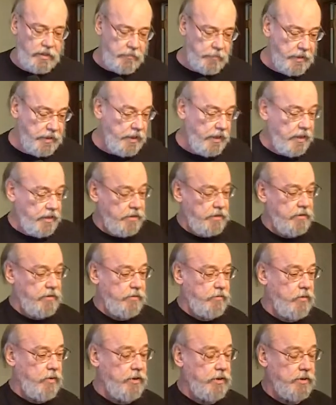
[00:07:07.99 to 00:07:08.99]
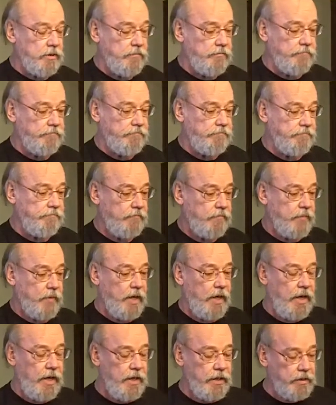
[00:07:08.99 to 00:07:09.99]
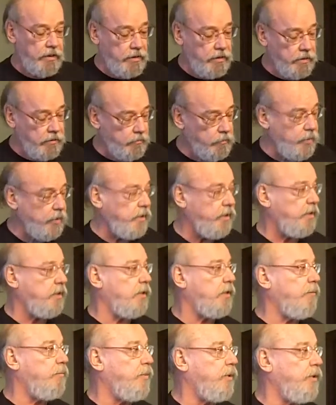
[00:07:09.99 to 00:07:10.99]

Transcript: He began a good work, and he'll bring it to